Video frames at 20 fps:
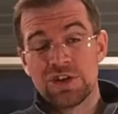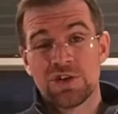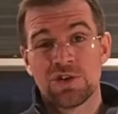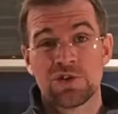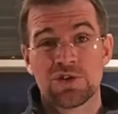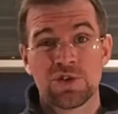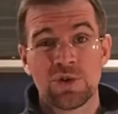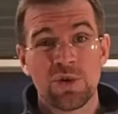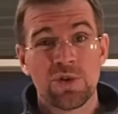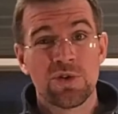your
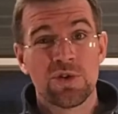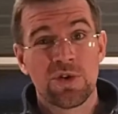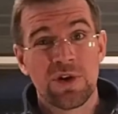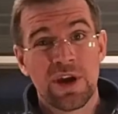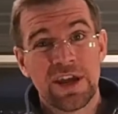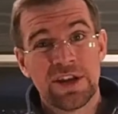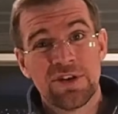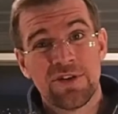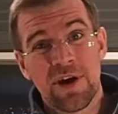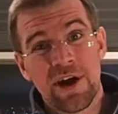shoulder
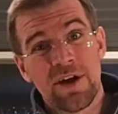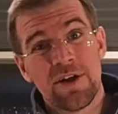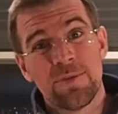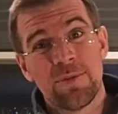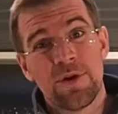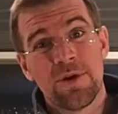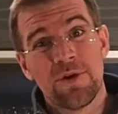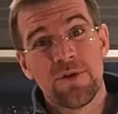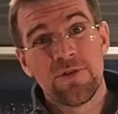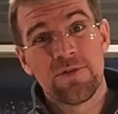and your
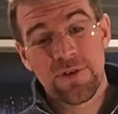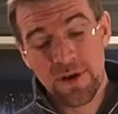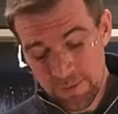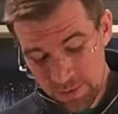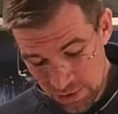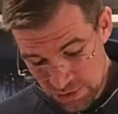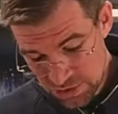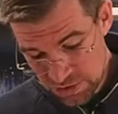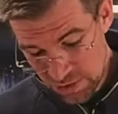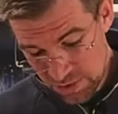elbow from
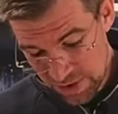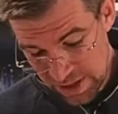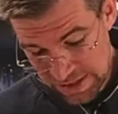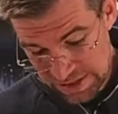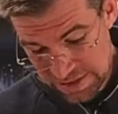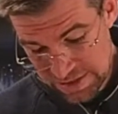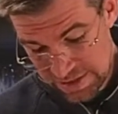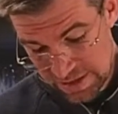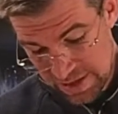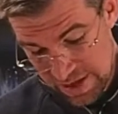their
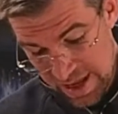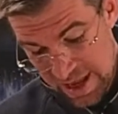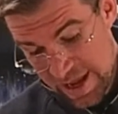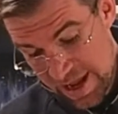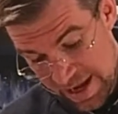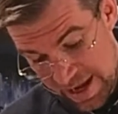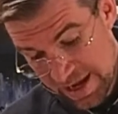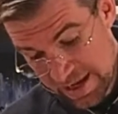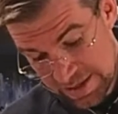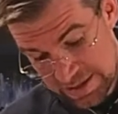joints,
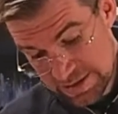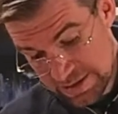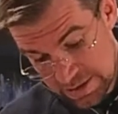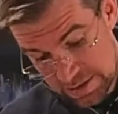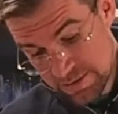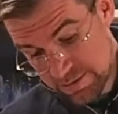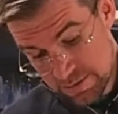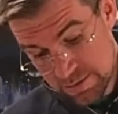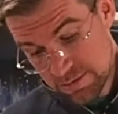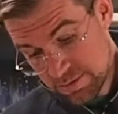and
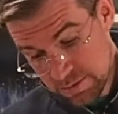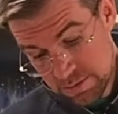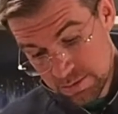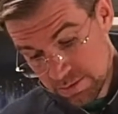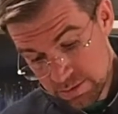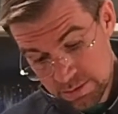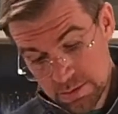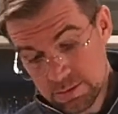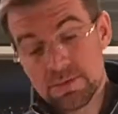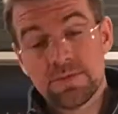
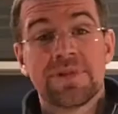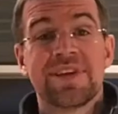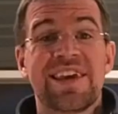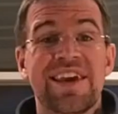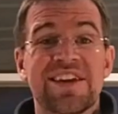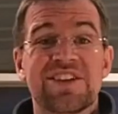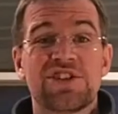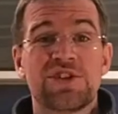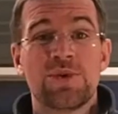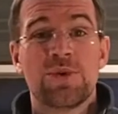
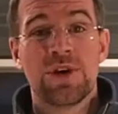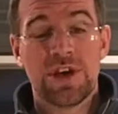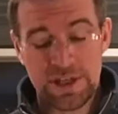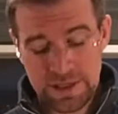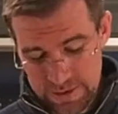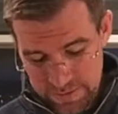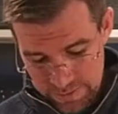get to it.